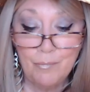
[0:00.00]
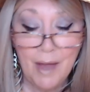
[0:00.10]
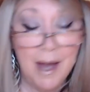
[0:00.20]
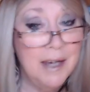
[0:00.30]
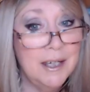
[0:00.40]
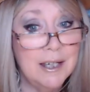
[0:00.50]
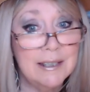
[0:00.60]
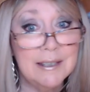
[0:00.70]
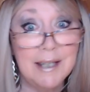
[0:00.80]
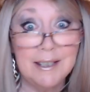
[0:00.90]
any
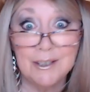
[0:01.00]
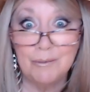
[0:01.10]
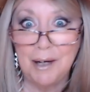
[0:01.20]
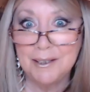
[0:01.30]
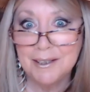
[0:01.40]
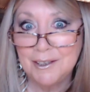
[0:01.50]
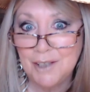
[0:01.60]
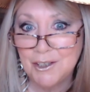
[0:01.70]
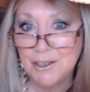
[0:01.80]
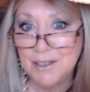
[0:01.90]
nice wine
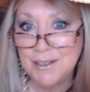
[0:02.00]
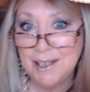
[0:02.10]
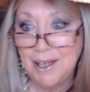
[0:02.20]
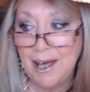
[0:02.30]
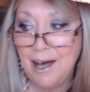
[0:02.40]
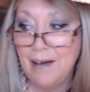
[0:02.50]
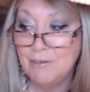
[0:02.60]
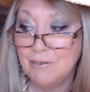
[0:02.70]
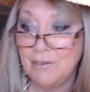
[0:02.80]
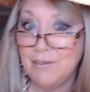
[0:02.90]
suggestions that you have.
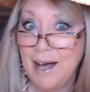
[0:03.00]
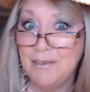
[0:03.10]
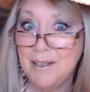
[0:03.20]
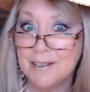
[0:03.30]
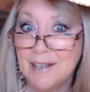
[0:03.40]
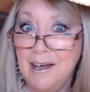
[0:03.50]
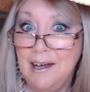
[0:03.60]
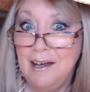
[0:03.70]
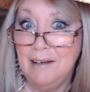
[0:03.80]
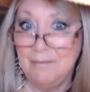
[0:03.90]
If you've had this
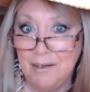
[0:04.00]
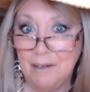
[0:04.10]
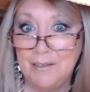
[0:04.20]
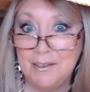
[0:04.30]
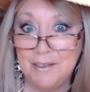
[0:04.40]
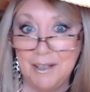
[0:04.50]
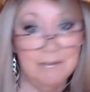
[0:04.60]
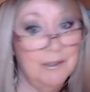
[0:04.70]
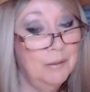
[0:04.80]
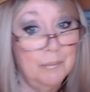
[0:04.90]
Velvet
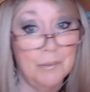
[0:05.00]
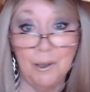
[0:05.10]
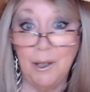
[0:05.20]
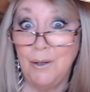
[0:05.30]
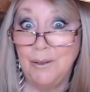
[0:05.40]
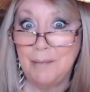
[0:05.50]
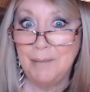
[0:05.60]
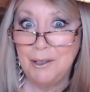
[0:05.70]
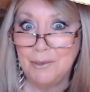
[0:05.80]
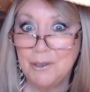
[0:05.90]
Devil Merlot, let
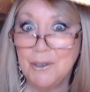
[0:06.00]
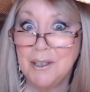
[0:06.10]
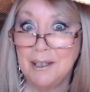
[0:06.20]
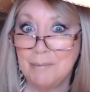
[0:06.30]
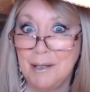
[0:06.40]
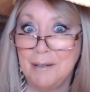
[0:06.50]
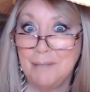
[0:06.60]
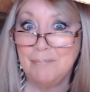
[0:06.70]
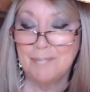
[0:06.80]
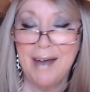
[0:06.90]
me know what you think about it.
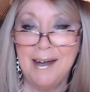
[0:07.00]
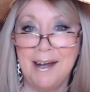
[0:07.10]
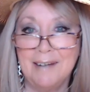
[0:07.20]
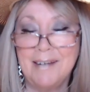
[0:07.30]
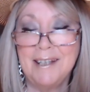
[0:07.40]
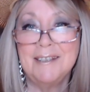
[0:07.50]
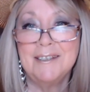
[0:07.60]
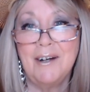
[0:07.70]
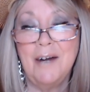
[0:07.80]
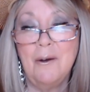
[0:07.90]
Alrighty,
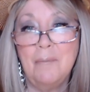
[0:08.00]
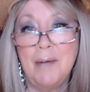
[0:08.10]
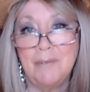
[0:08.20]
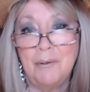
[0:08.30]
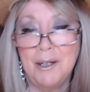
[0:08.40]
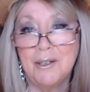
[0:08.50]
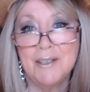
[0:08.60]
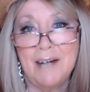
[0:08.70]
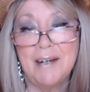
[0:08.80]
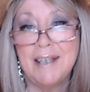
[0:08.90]
so I hope everyone goes
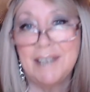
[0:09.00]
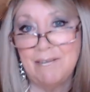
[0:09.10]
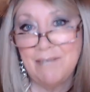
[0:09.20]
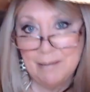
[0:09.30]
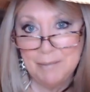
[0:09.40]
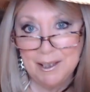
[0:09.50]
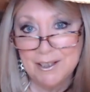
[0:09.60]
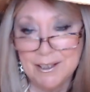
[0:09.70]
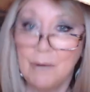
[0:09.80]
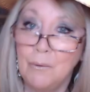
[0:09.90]
out has a
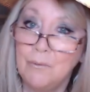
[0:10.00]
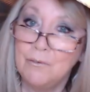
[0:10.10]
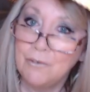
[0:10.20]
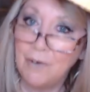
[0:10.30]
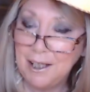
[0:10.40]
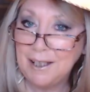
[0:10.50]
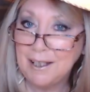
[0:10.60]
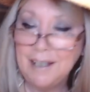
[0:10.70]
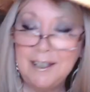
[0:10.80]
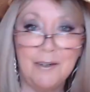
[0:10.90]
fabulous Friday
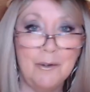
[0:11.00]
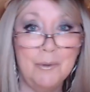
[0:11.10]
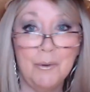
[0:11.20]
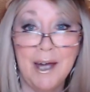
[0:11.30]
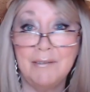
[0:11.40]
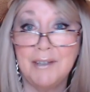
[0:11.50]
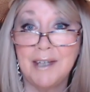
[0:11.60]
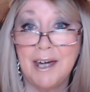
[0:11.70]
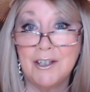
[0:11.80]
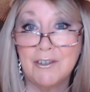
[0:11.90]
night. I hope you are having
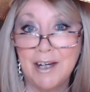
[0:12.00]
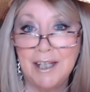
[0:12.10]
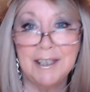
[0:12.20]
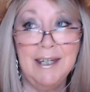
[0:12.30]
a great